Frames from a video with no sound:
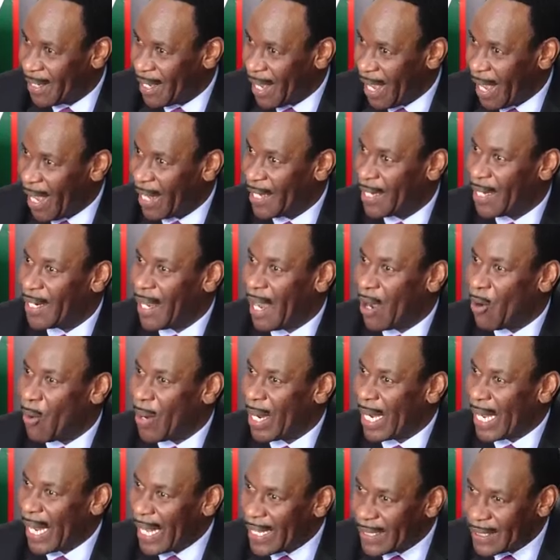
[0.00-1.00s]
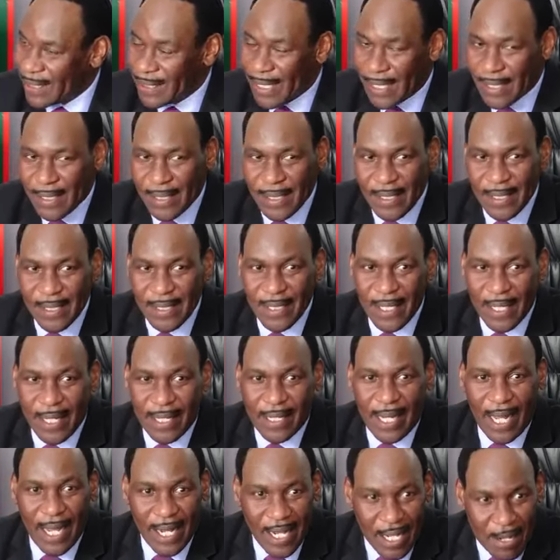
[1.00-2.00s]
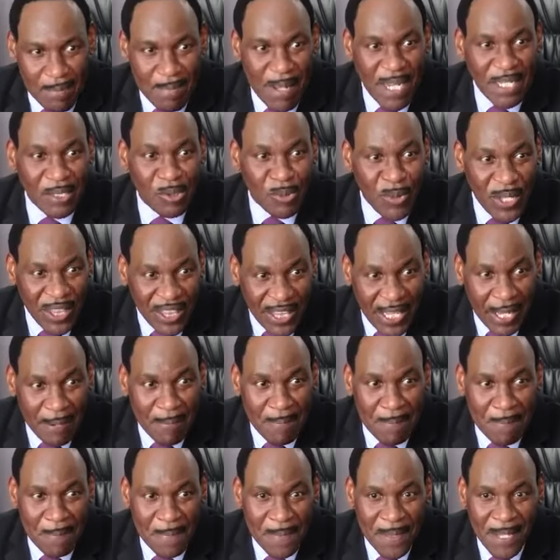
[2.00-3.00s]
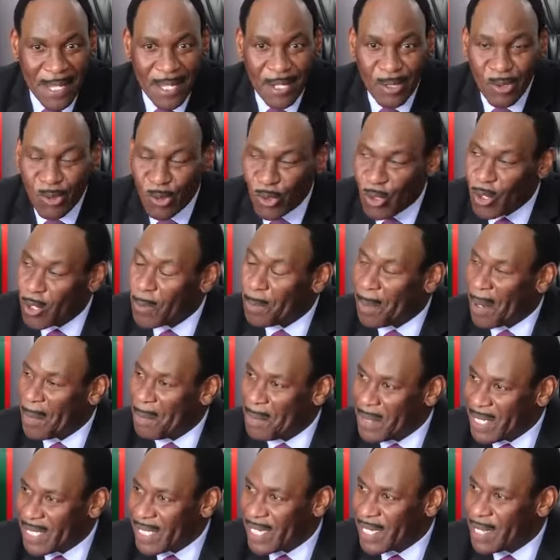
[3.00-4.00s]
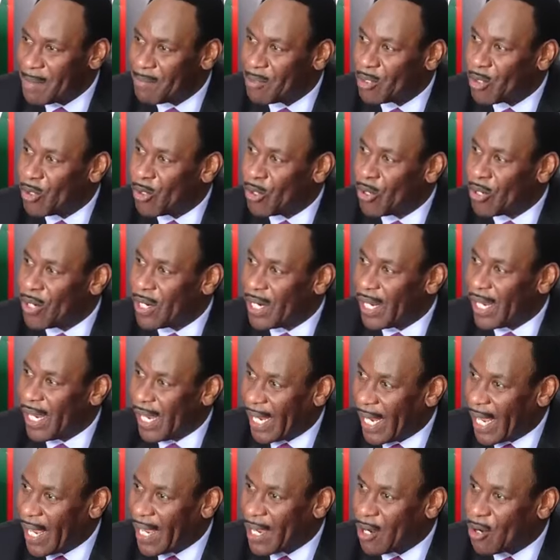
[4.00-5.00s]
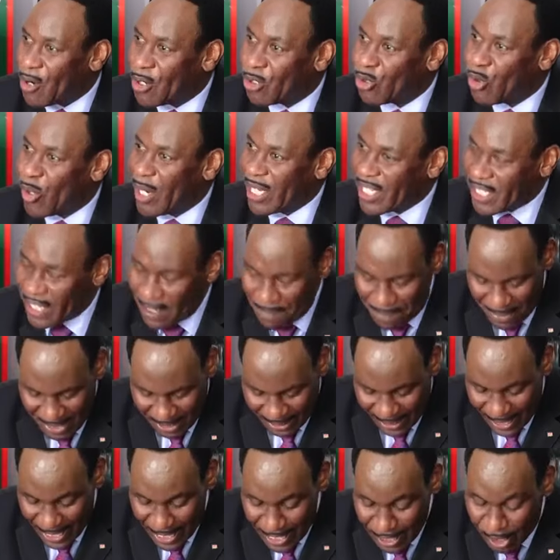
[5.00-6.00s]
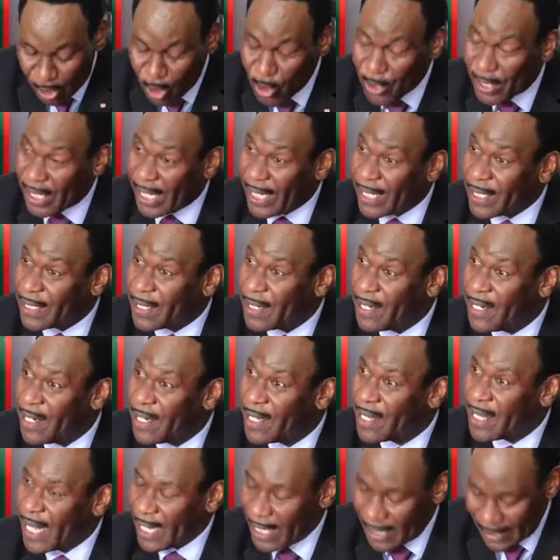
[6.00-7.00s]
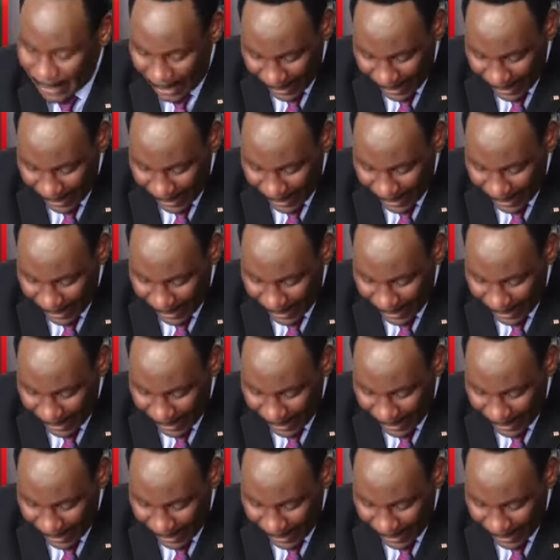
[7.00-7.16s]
And our license and agreements with them do not permit them to air or to exhibit any content that is